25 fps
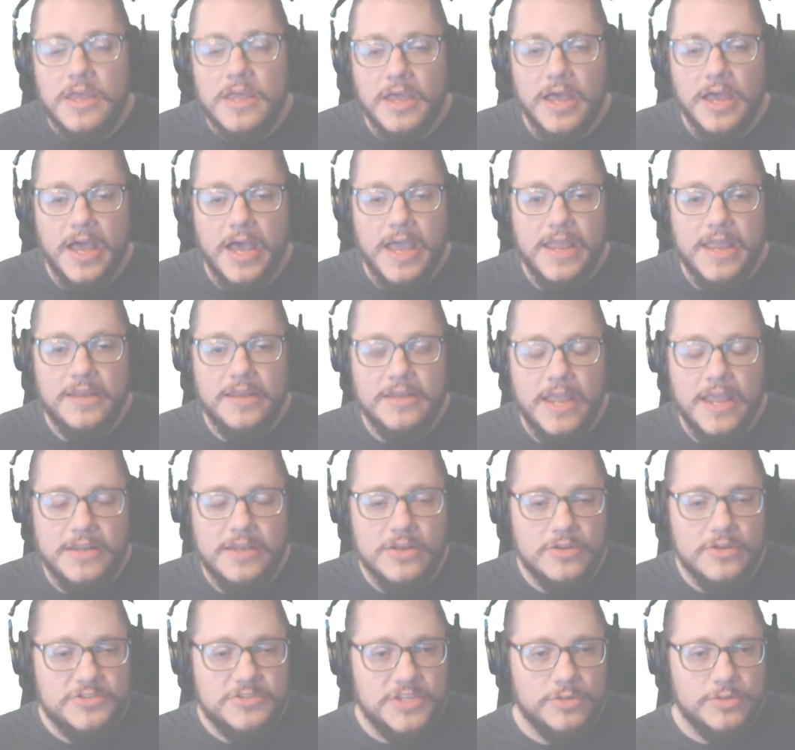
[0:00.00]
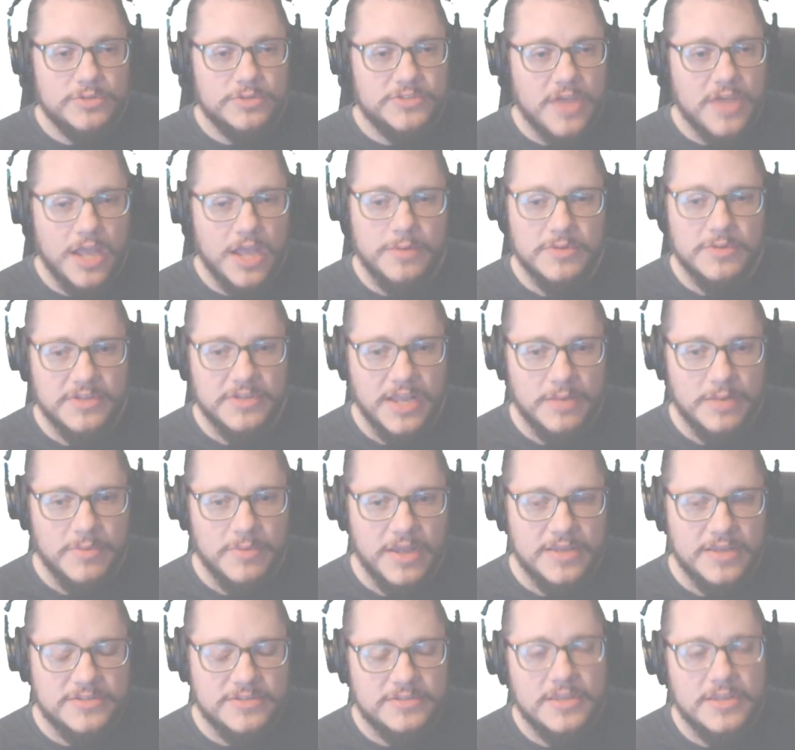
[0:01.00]
A NoSQL document
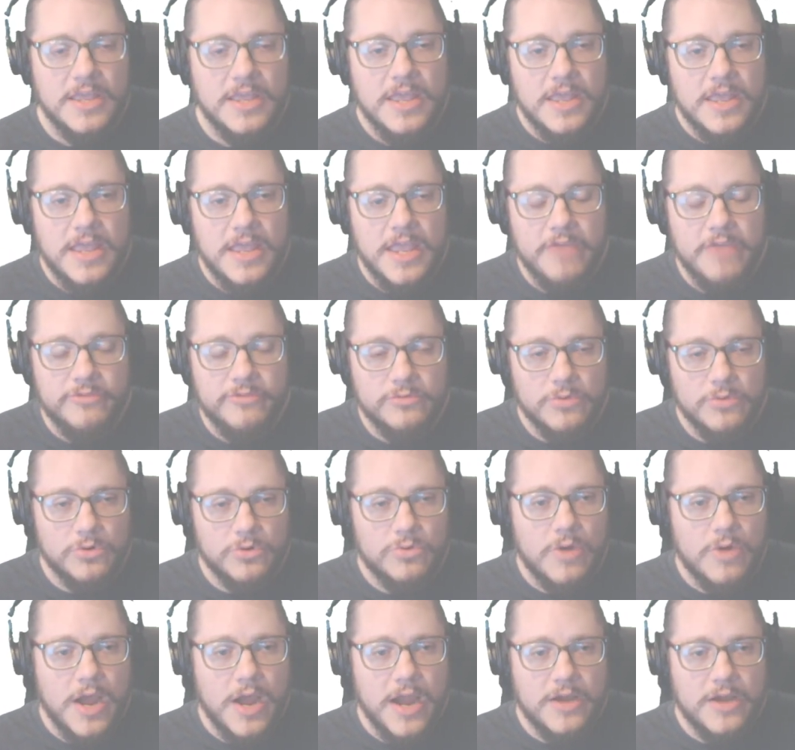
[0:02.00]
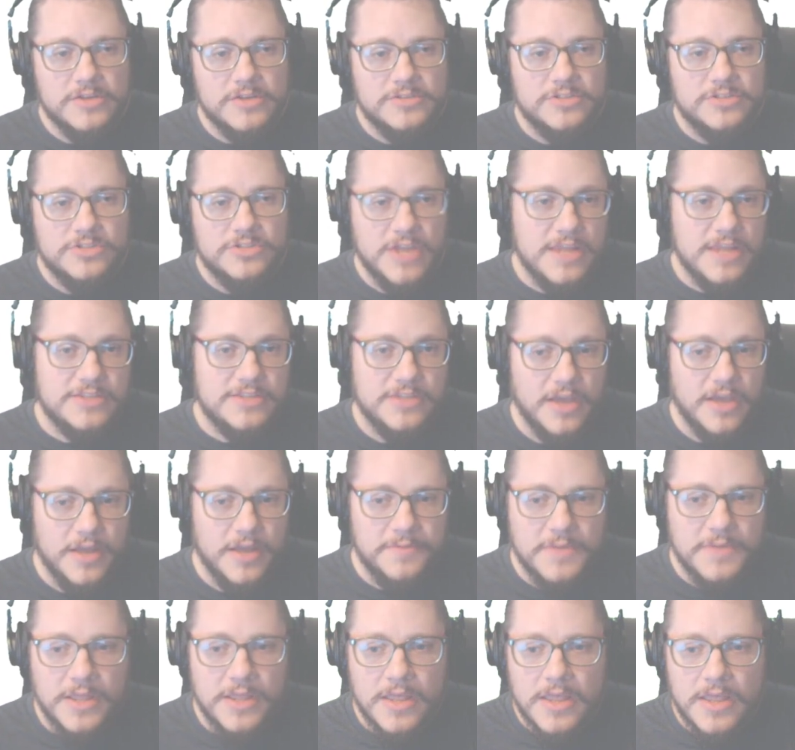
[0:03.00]
database, if it requires
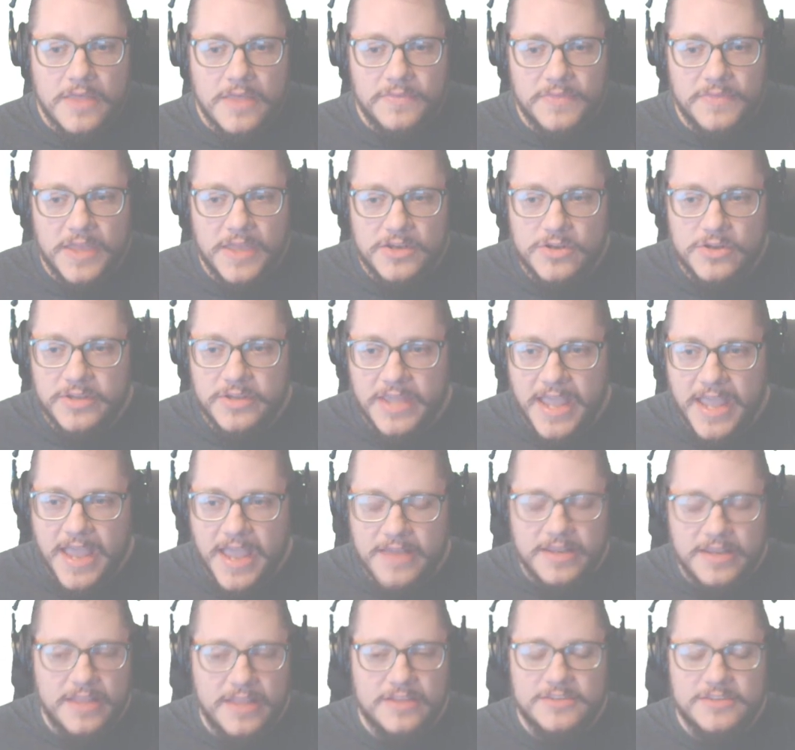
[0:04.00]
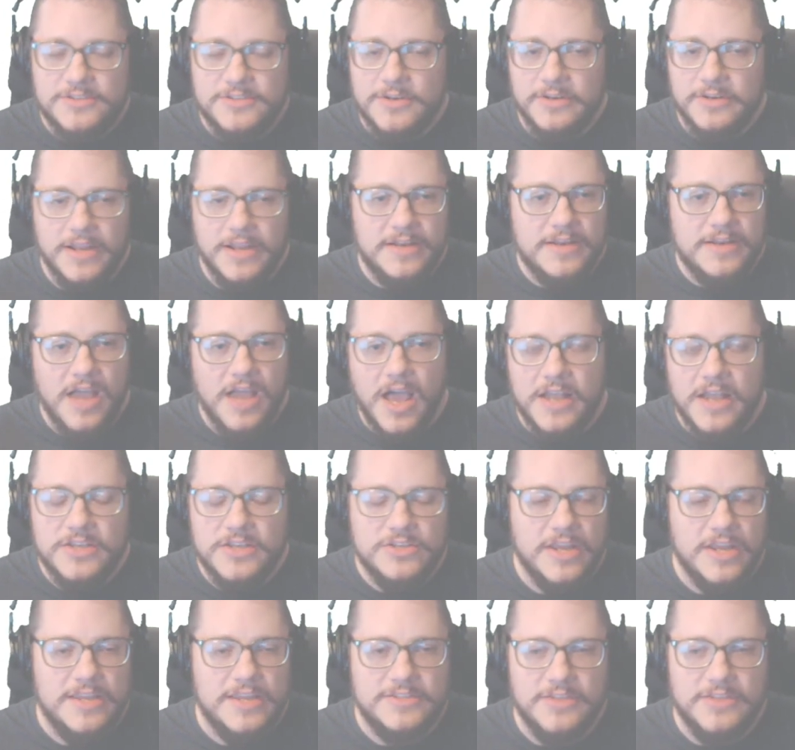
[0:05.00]
JSON, then you can't insert a
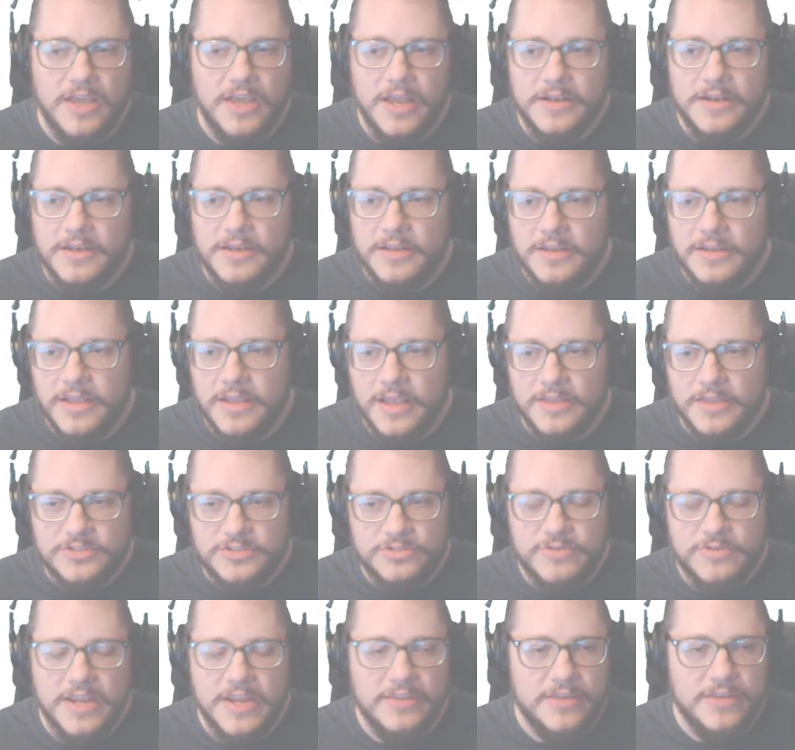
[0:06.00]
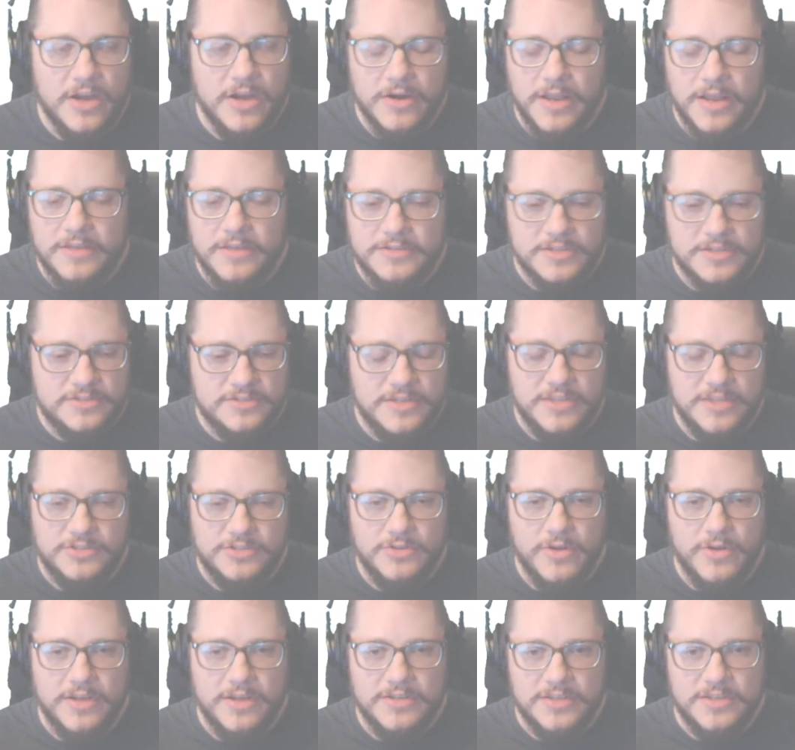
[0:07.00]
non-JSON string there. It's
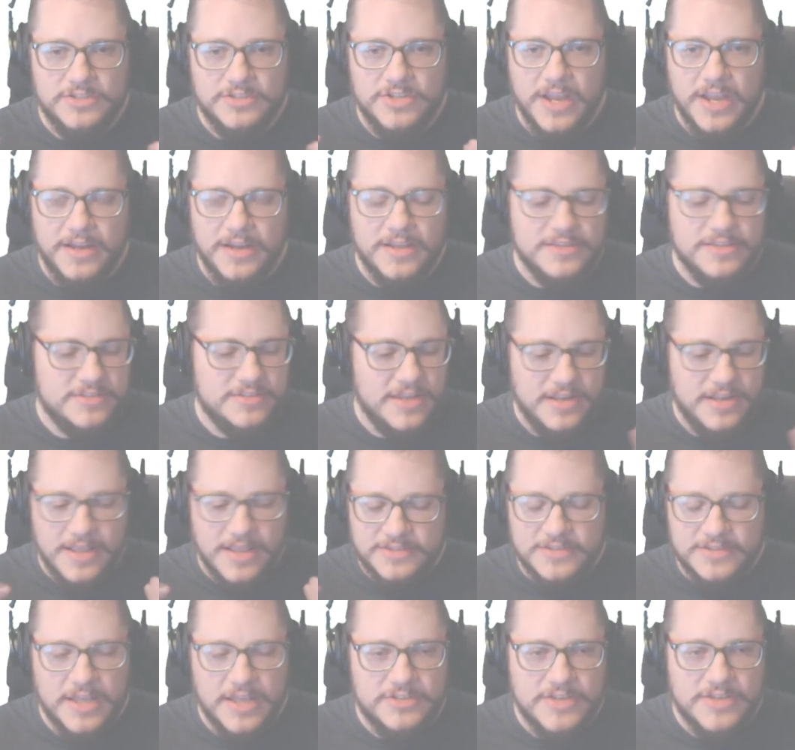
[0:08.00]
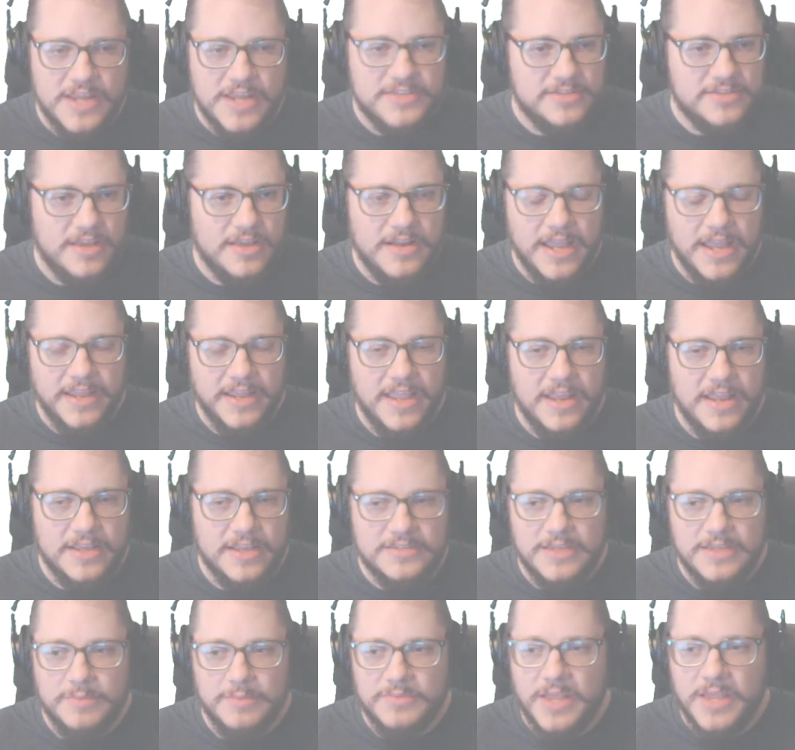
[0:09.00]
going to check it and say, that's not JSON, I can't
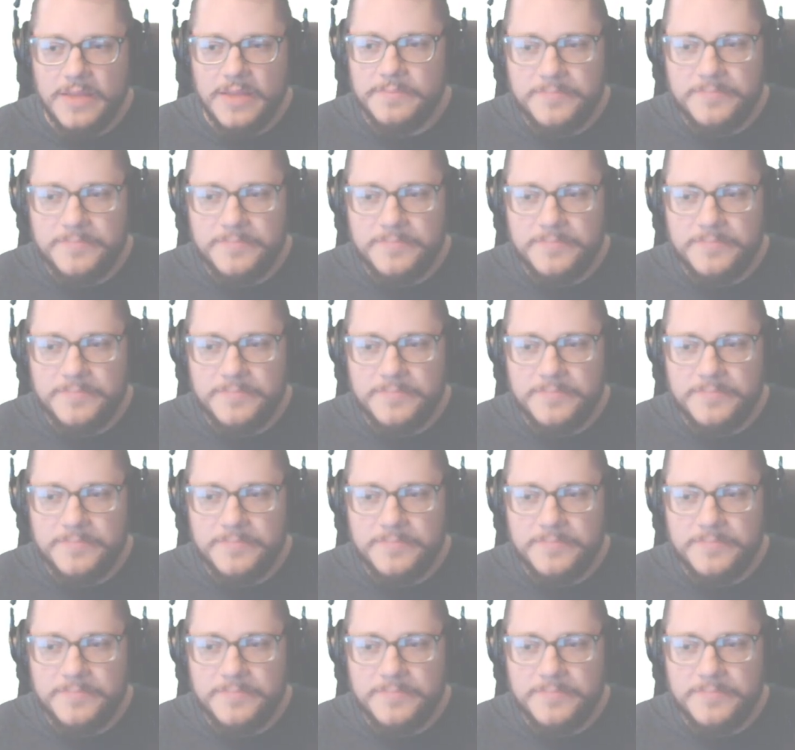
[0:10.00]
accept that.